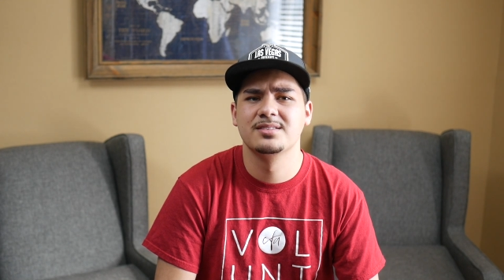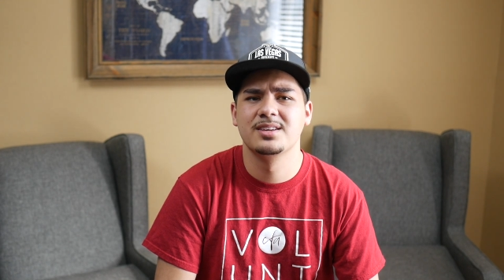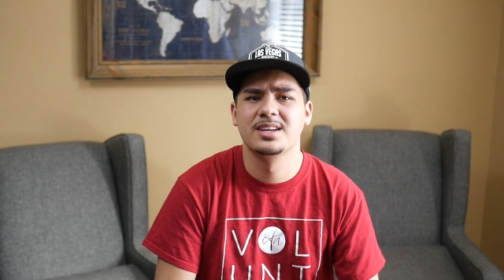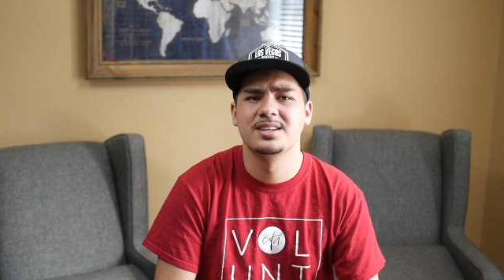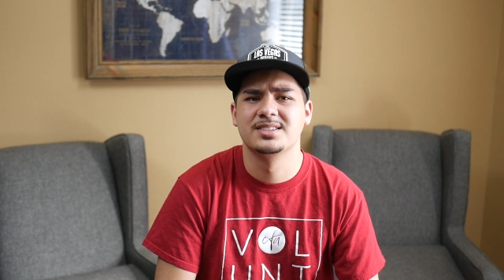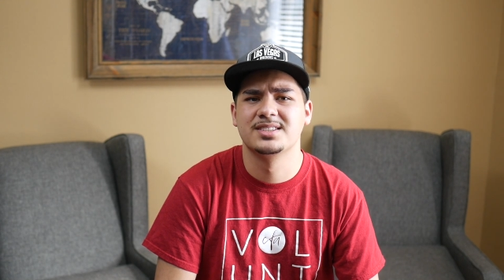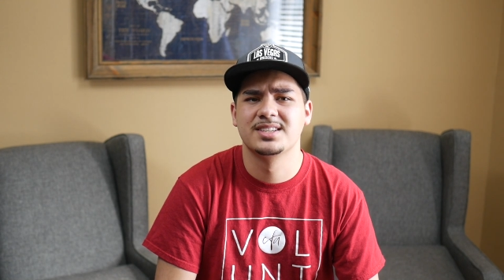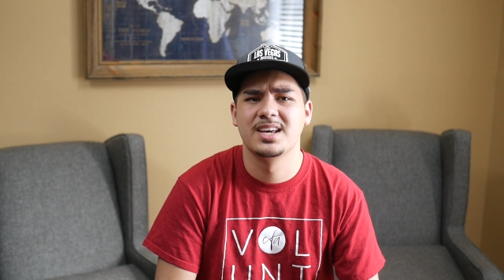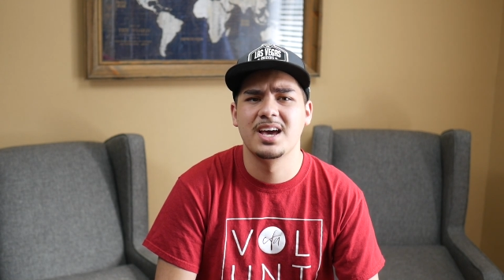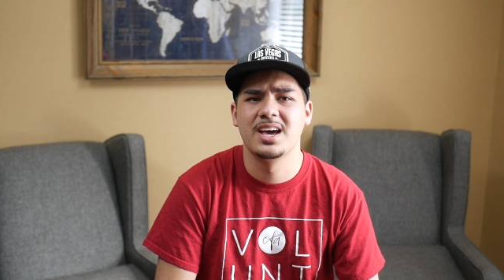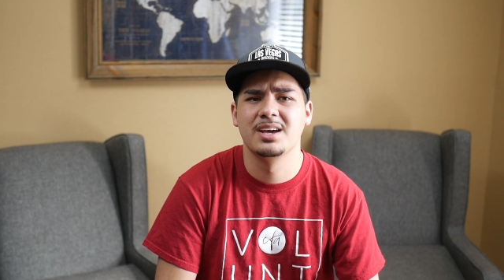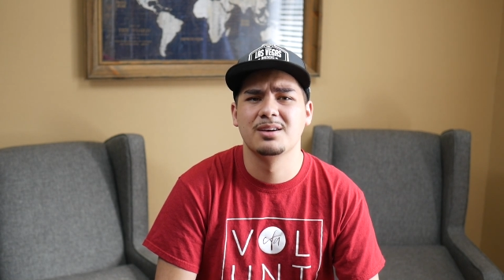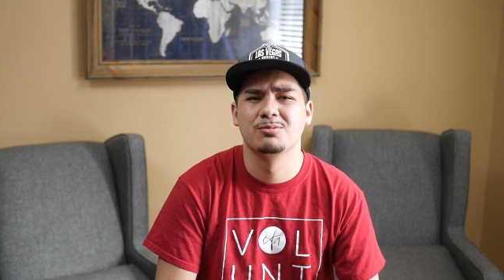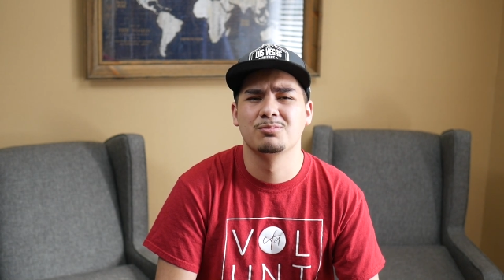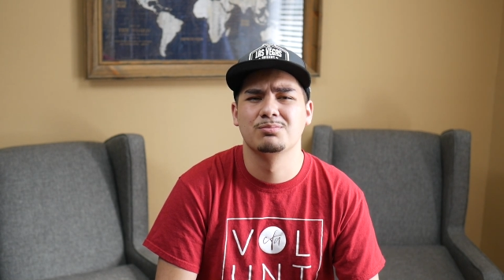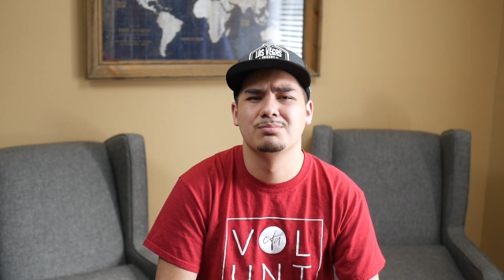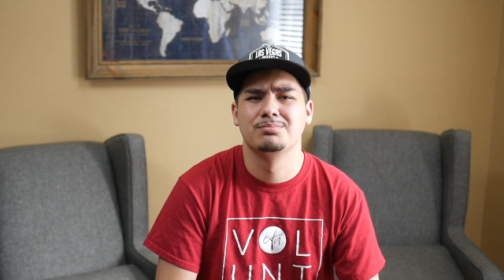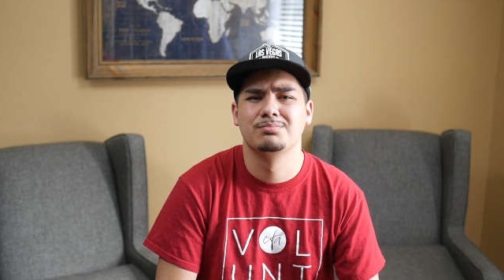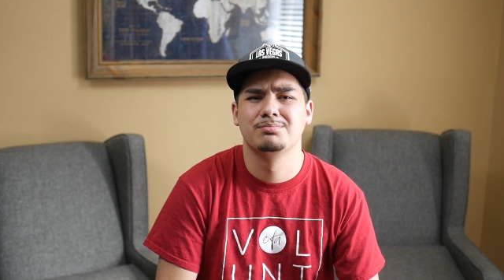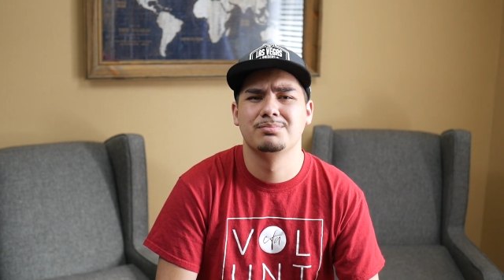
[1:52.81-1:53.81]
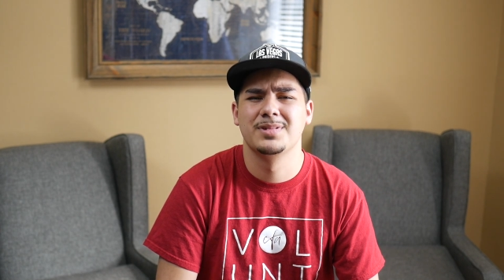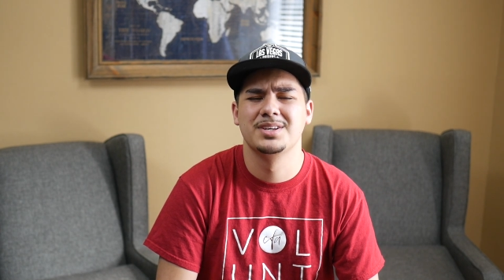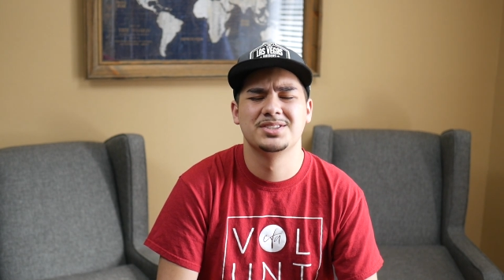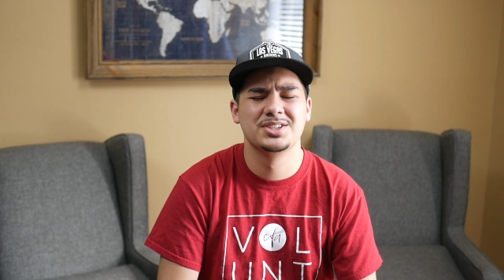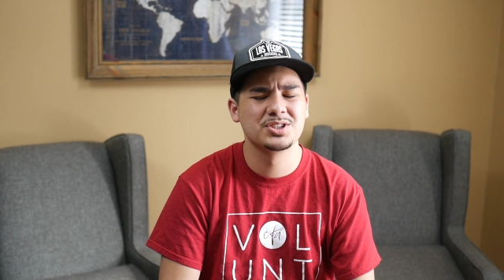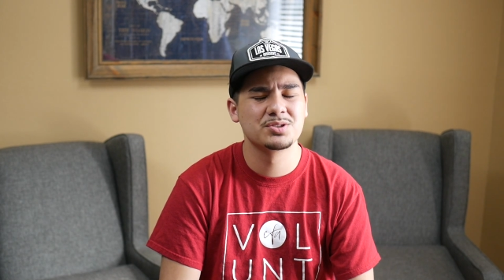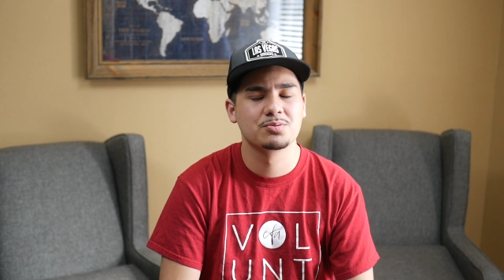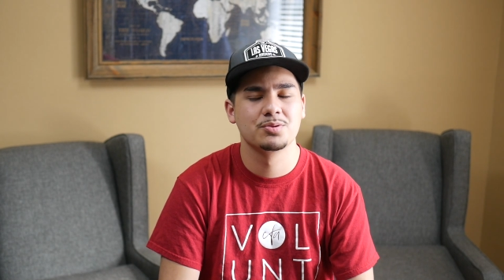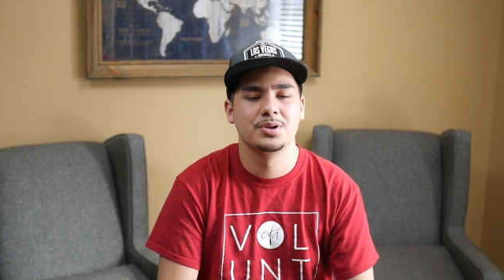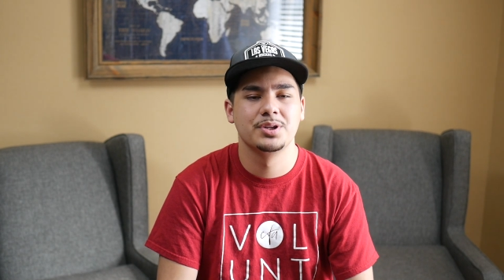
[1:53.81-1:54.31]
and say, is
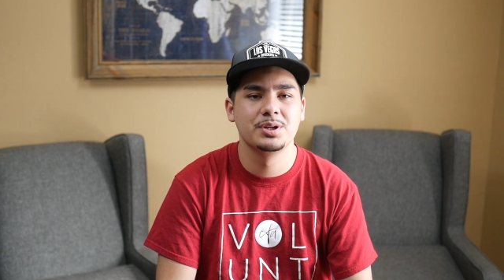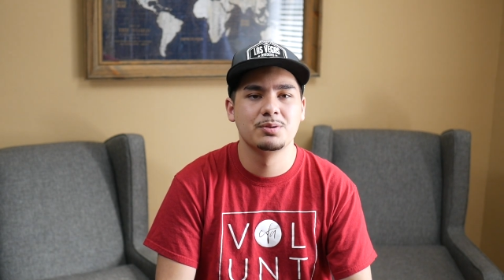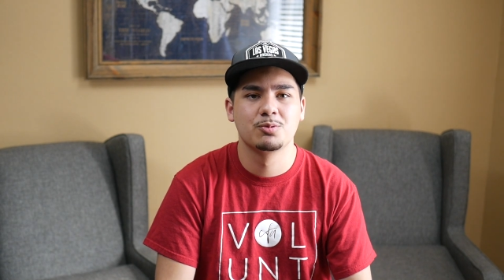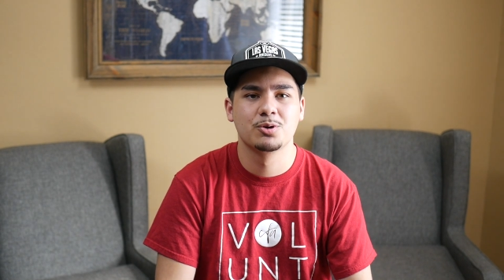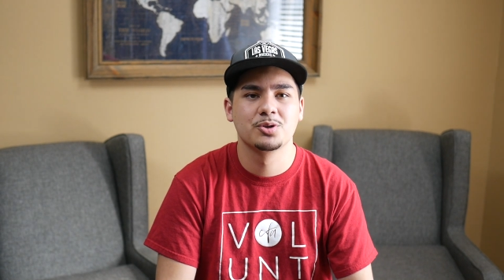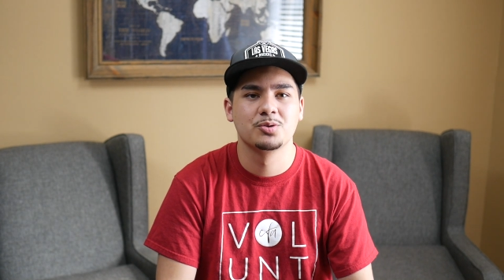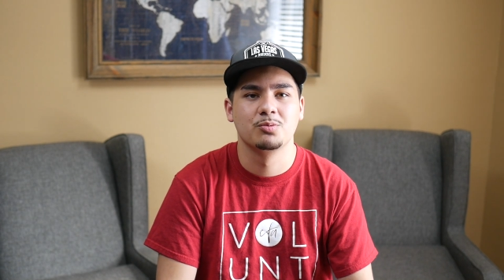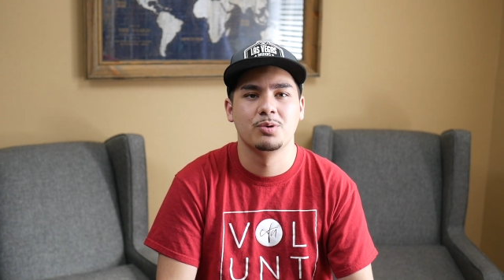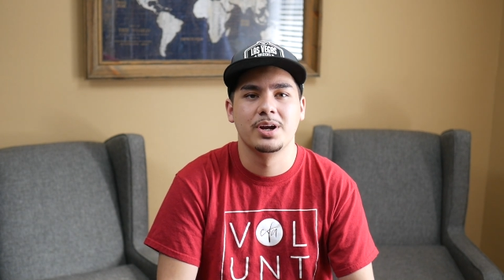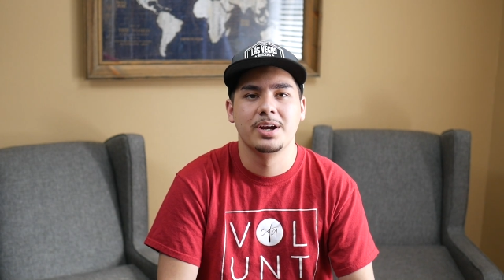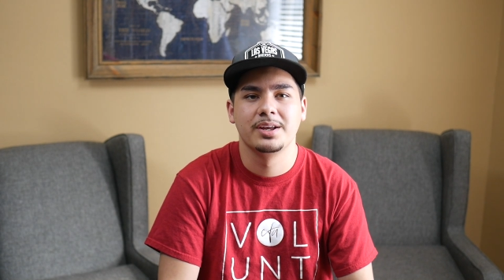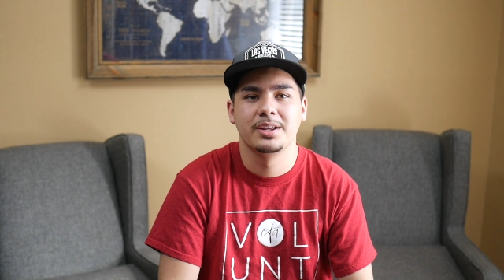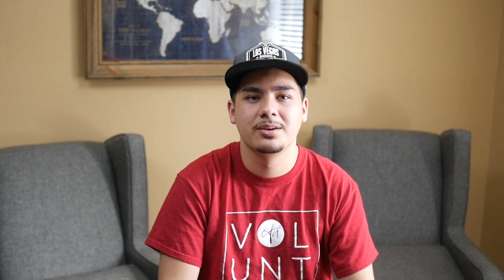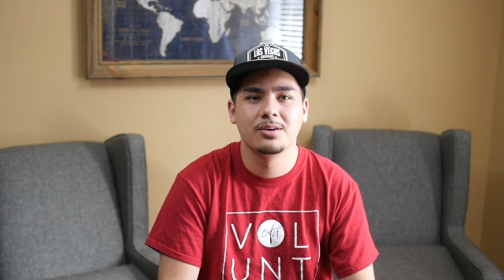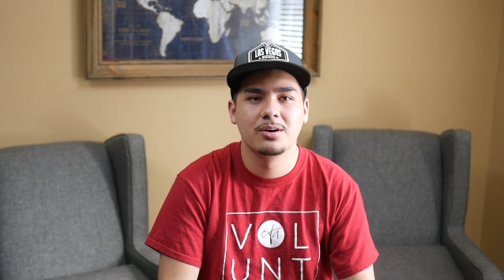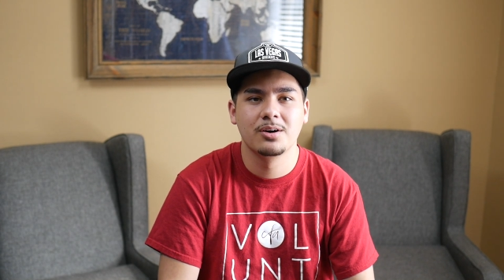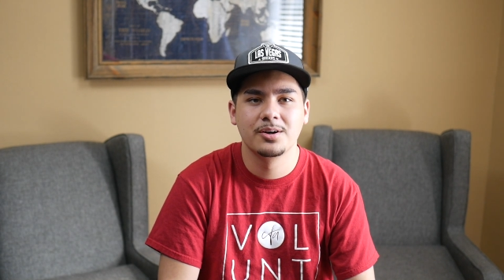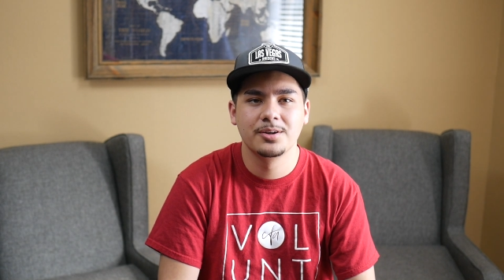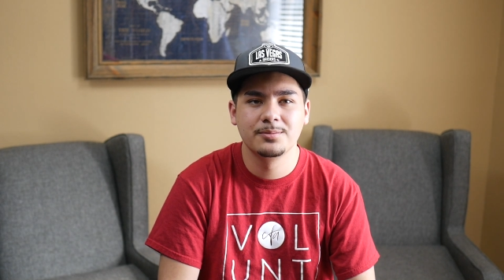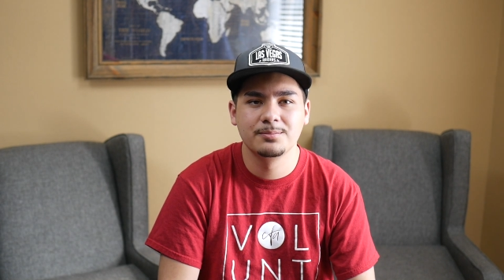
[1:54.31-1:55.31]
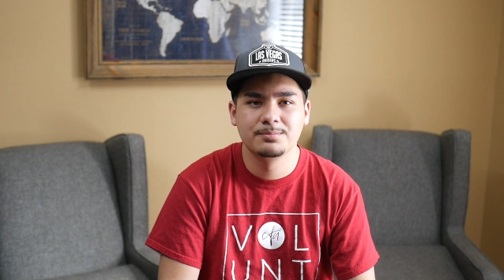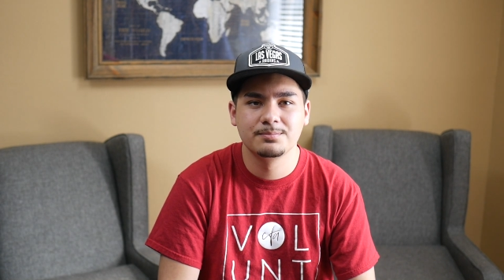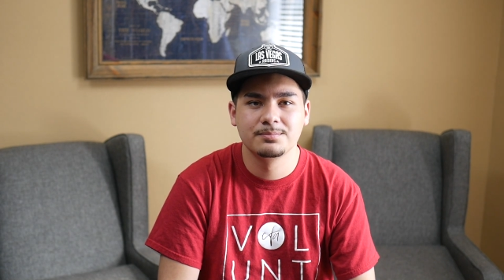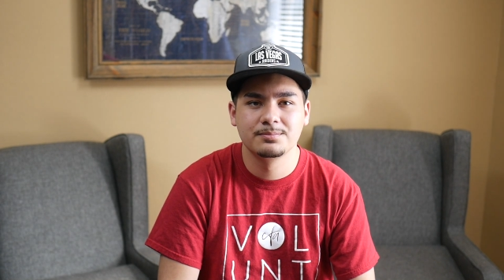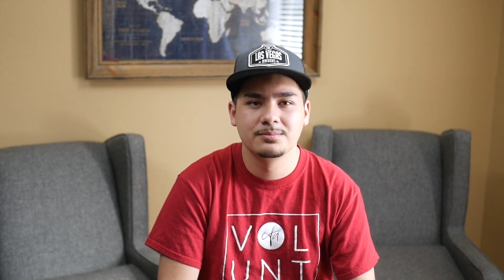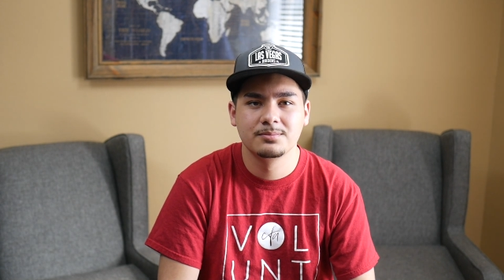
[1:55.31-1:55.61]
this really worth waiting on?